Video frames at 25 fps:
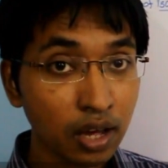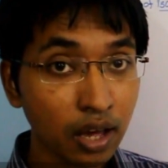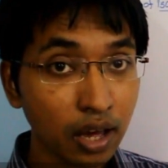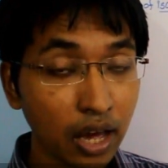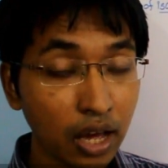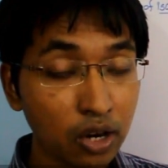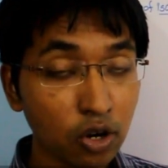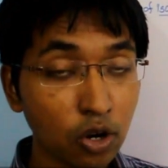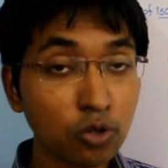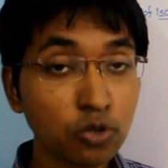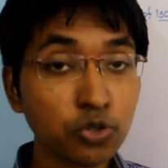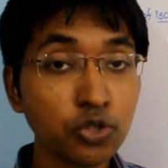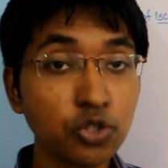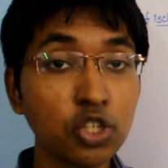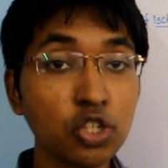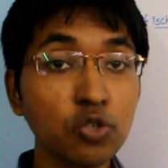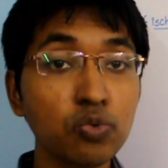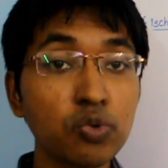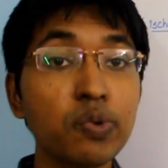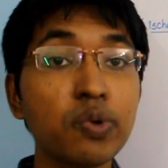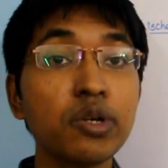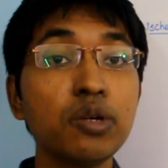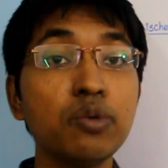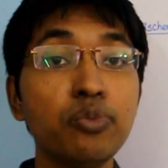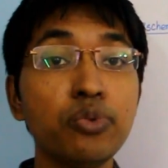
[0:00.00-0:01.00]
and also
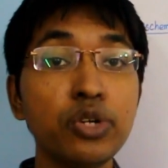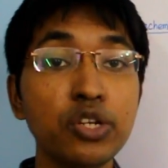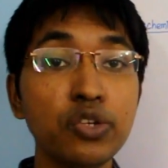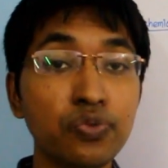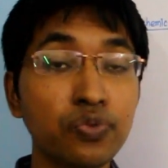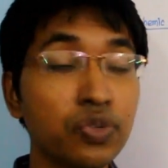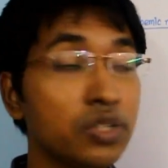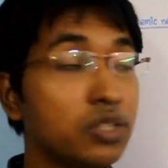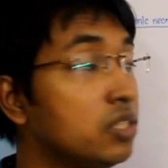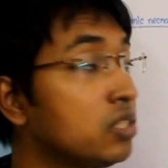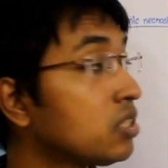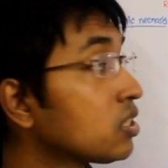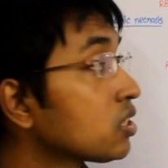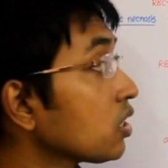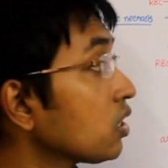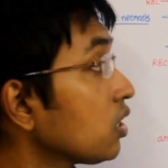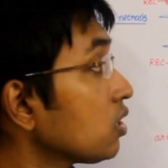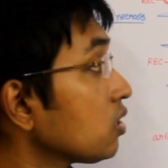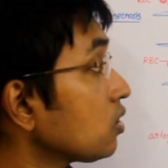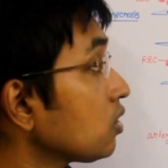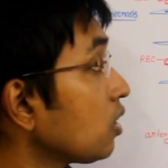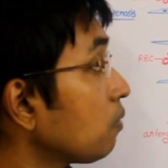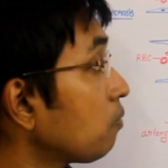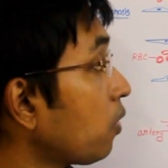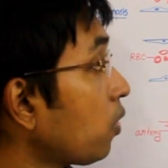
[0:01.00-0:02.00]
we will briefly
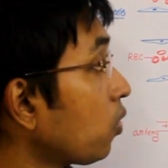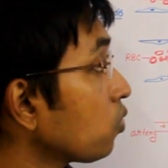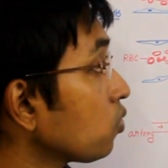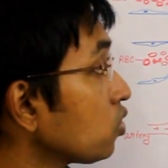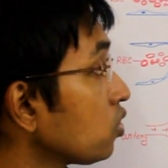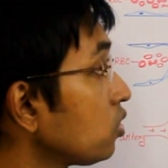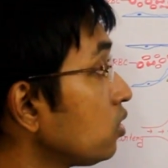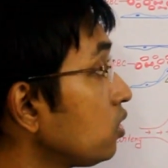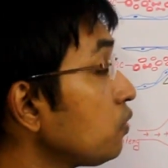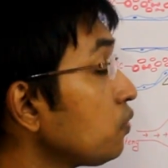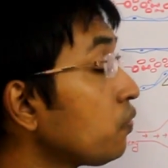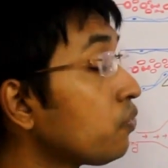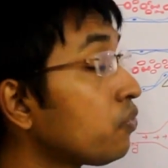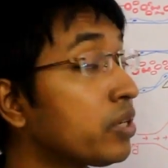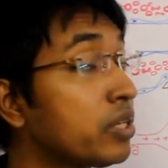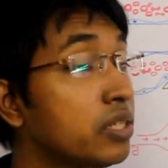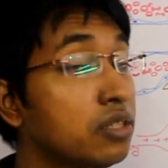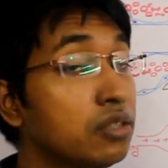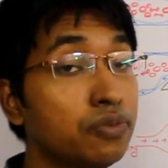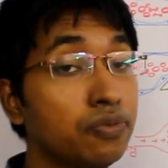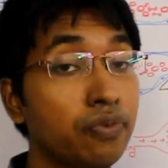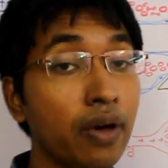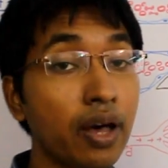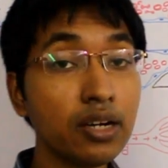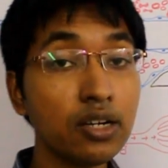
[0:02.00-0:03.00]
discuss about different
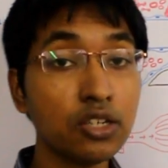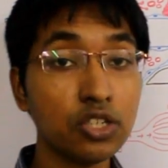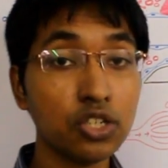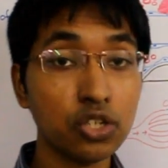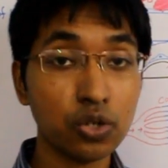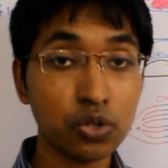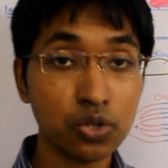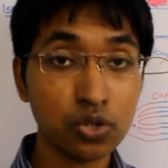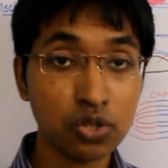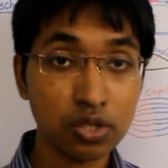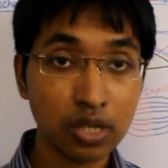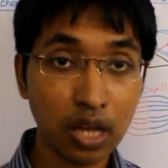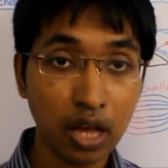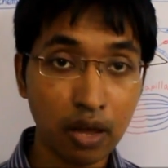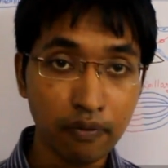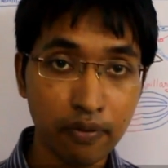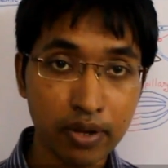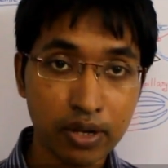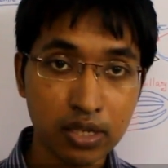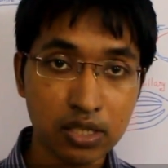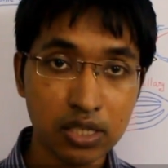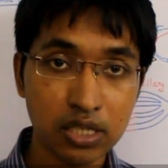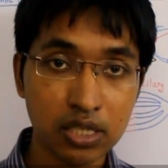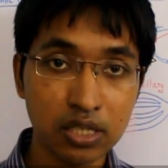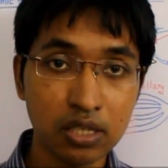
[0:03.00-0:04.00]
factors
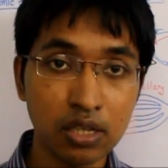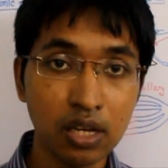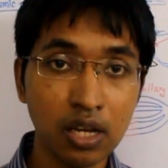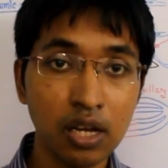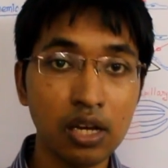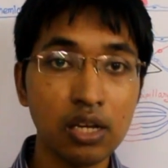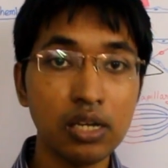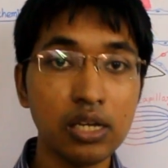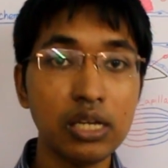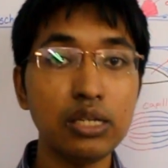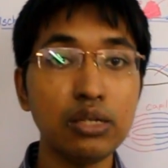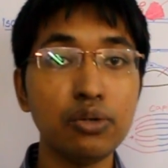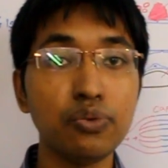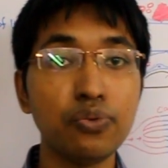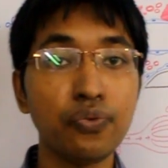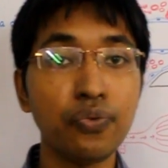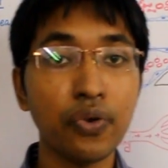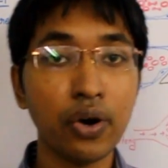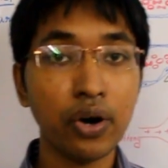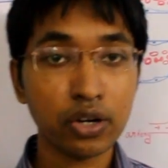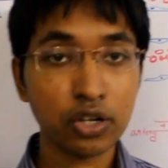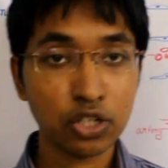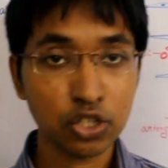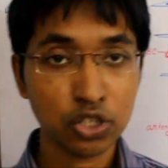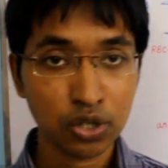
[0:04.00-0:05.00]
affecting
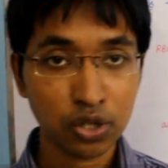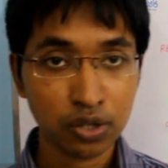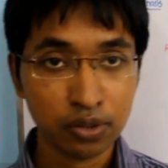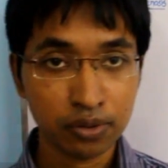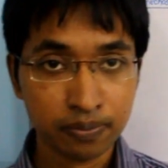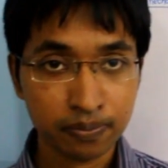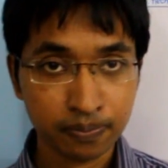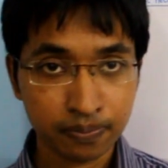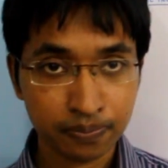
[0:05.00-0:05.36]
infarction.